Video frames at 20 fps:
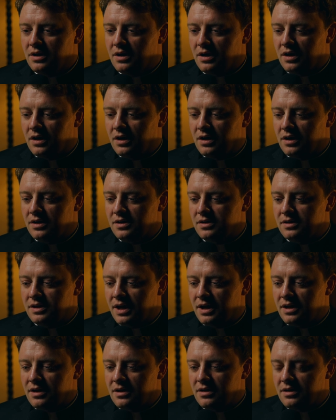
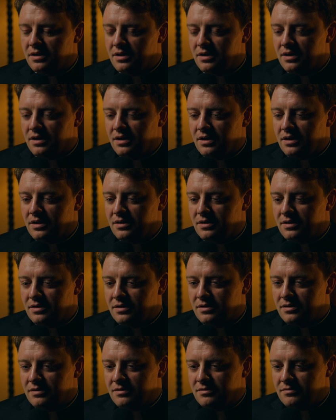that
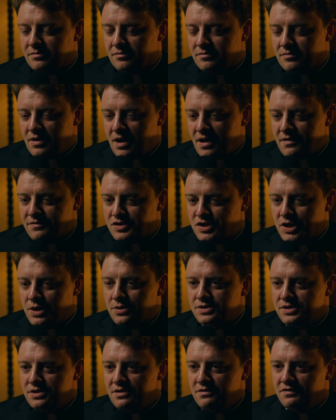have
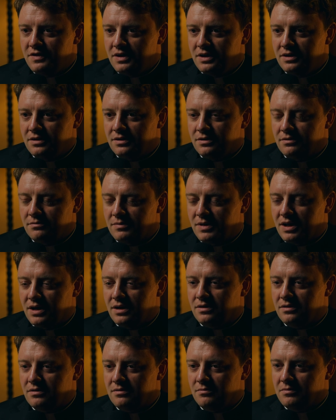chosen the faith.
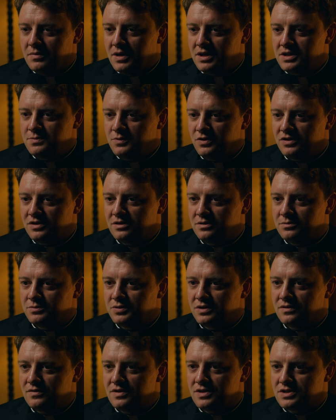And much more than in
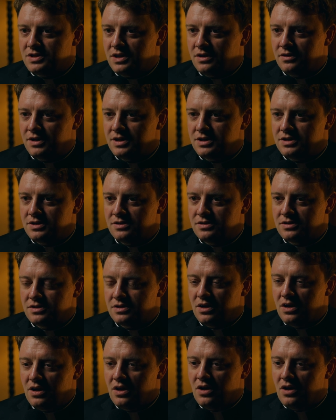previous generations,